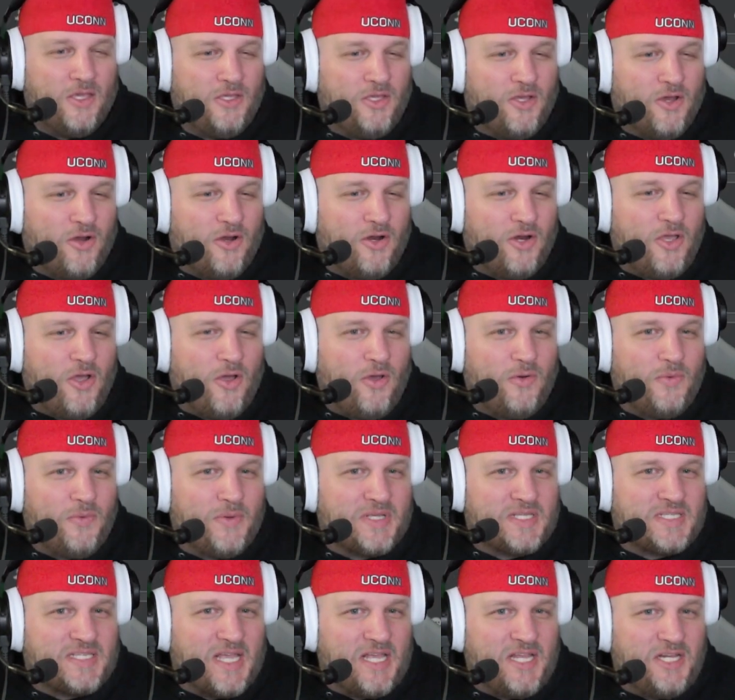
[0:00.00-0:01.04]
You're going to go to
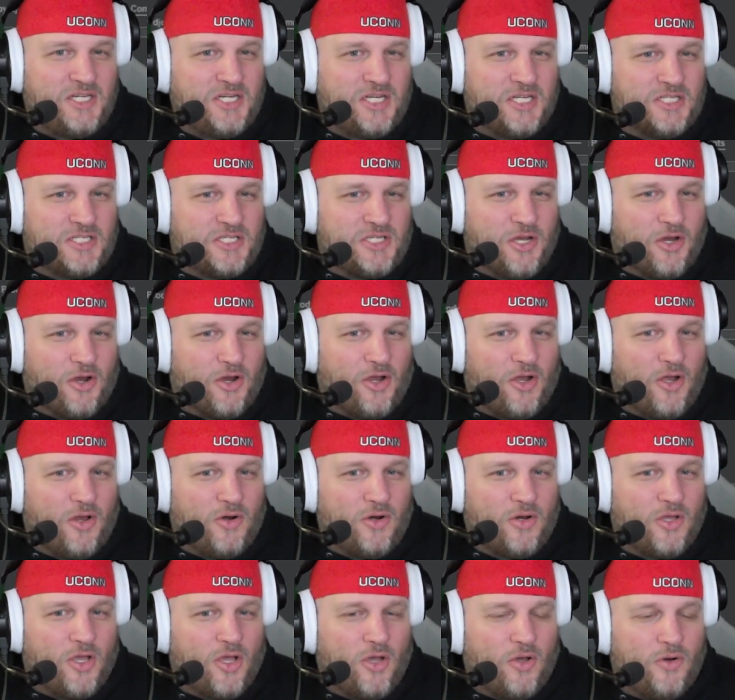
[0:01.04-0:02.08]
extensions. You're going
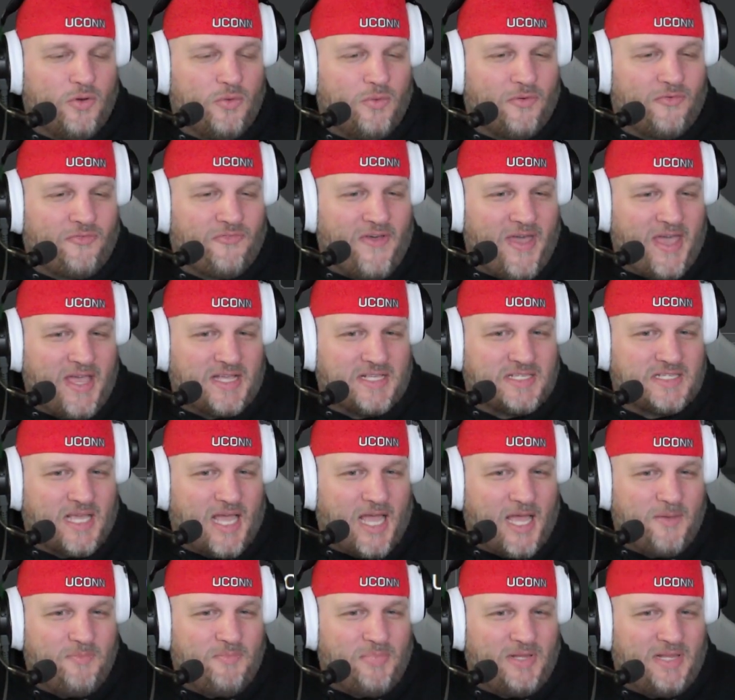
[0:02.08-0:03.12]
to go to effects.
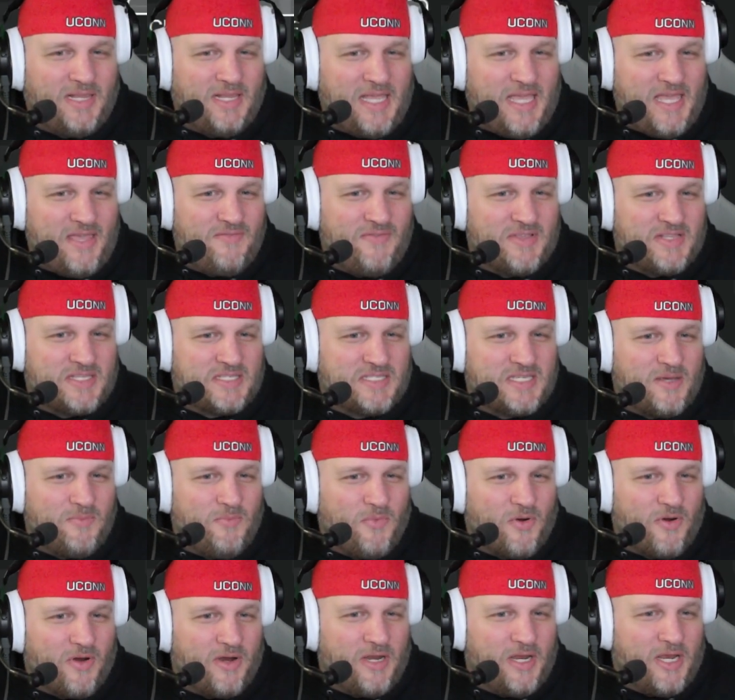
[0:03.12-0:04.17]
I believe it's
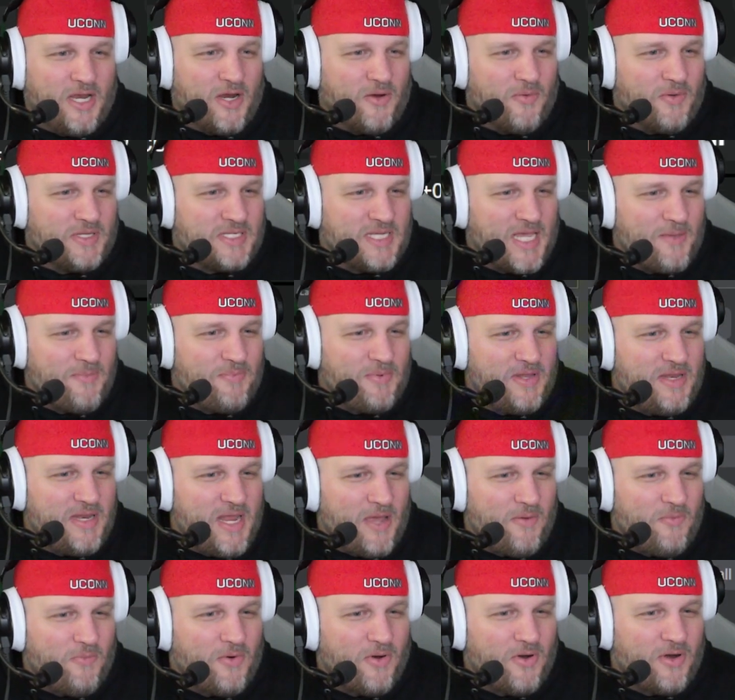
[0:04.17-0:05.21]
somewhere in here. We type in
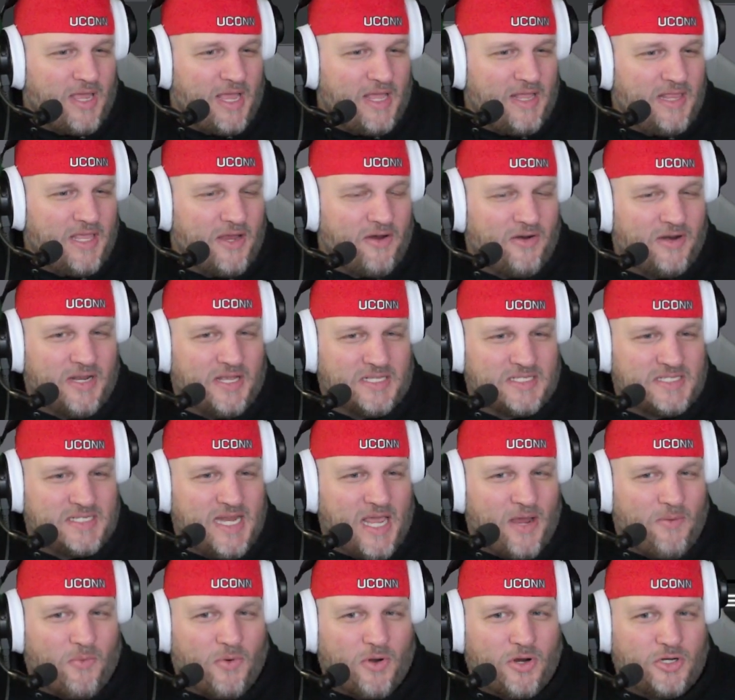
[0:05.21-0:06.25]
network and there it is,
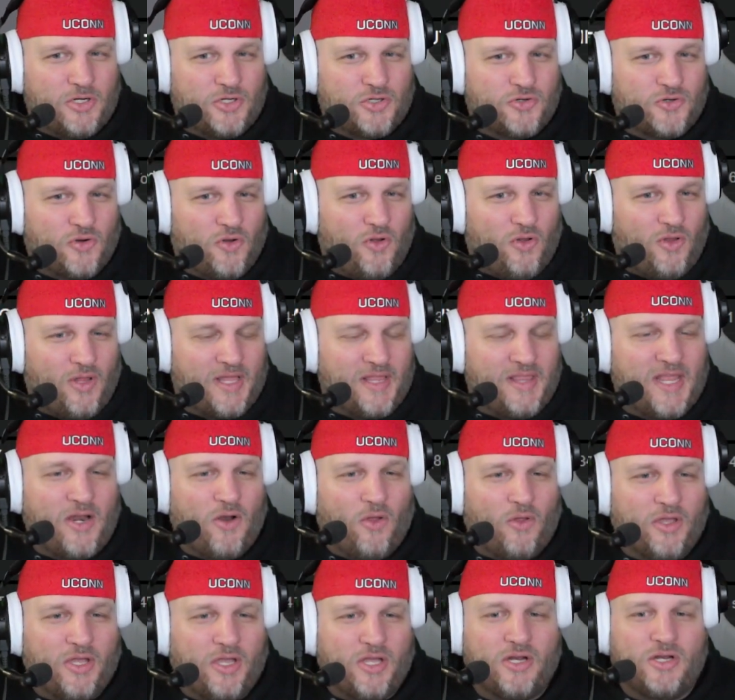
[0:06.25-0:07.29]
network control. And then
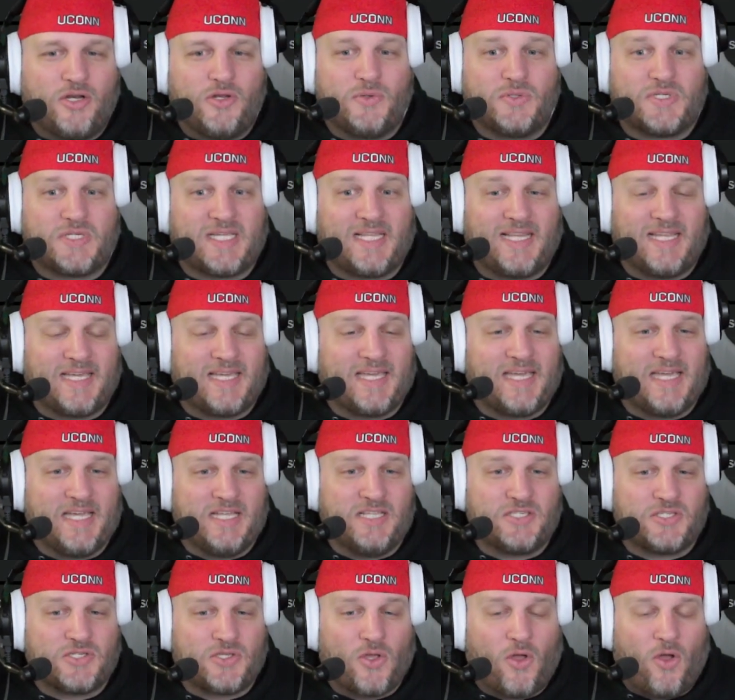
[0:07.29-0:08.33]
all you're going to do is click
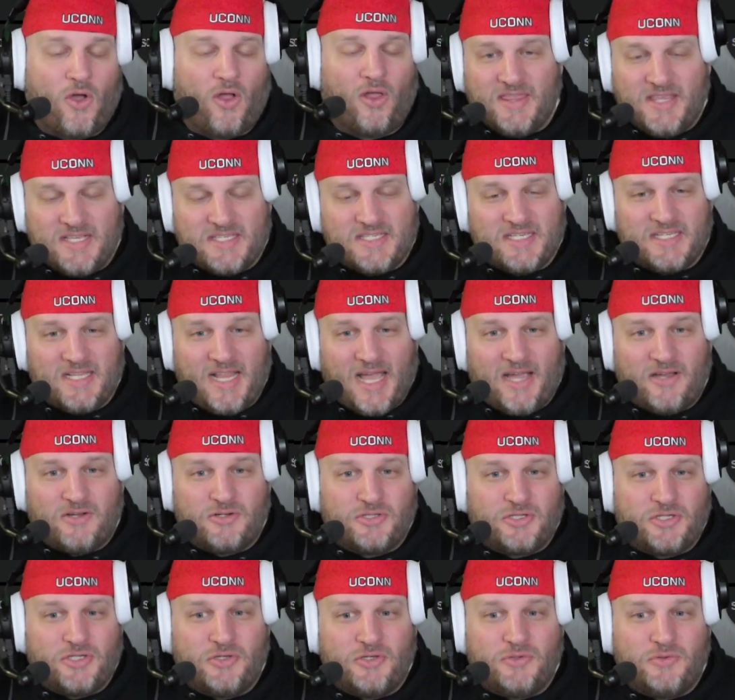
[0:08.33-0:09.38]
install. This
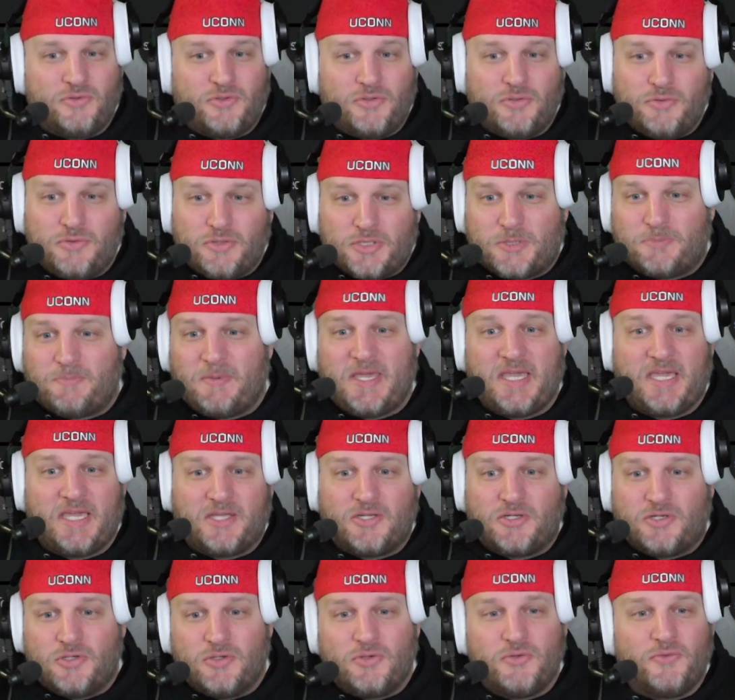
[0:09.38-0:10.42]
allows you to
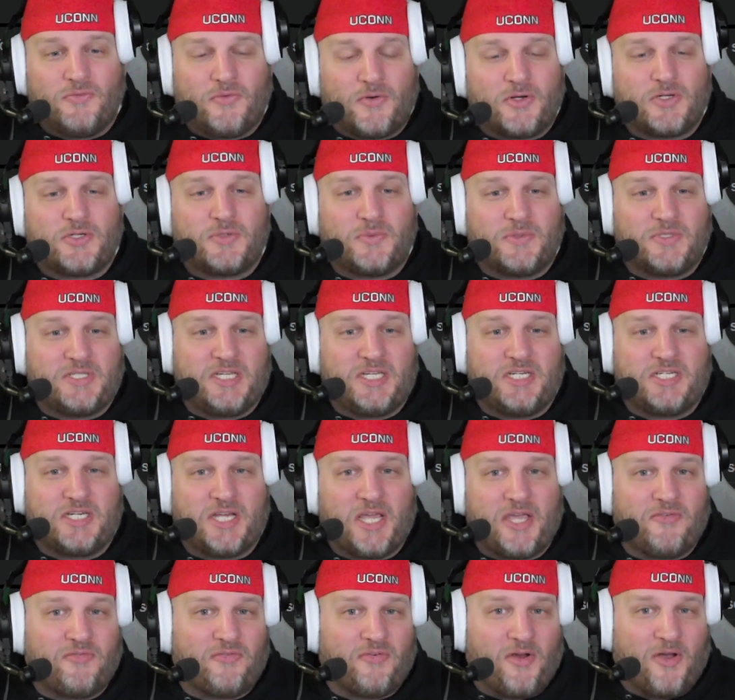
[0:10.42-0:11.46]
speak to Virtual
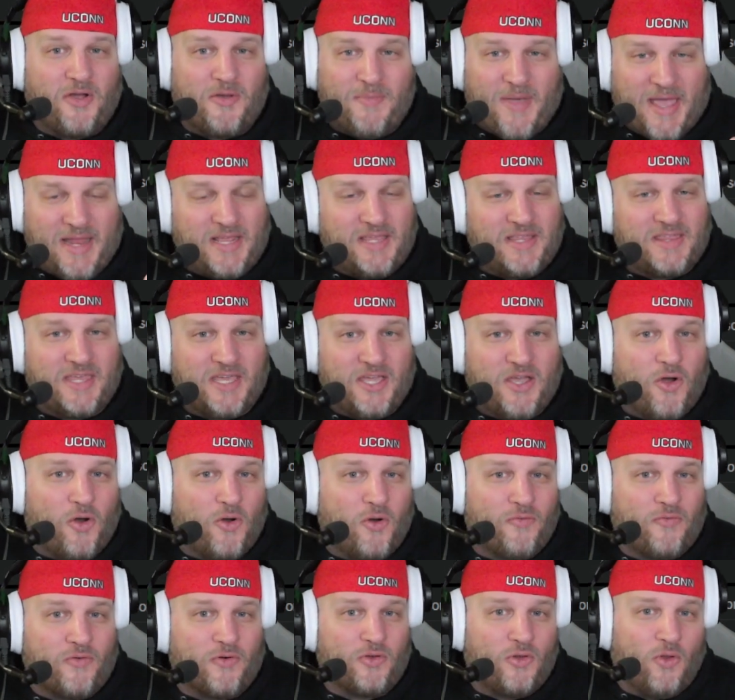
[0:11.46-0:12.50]
DJ from anything
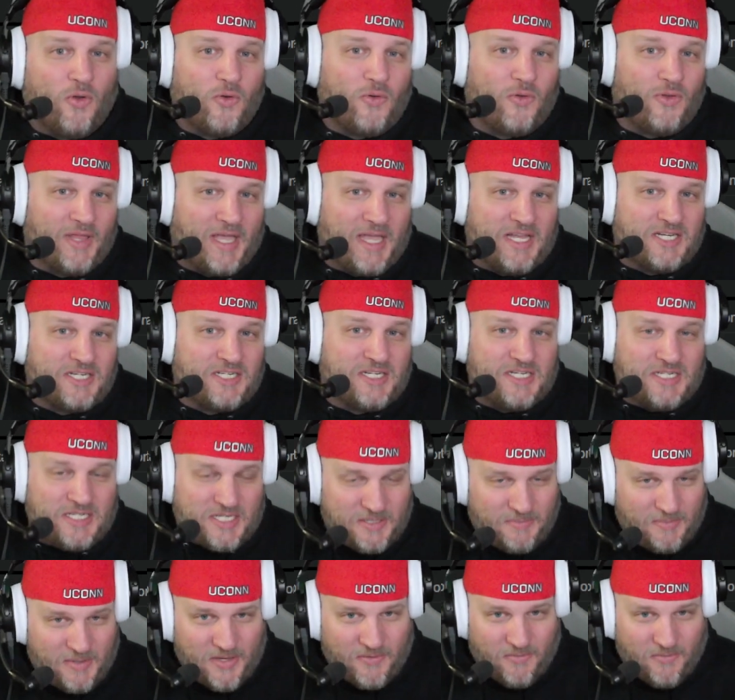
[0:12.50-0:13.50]
over a local HTTP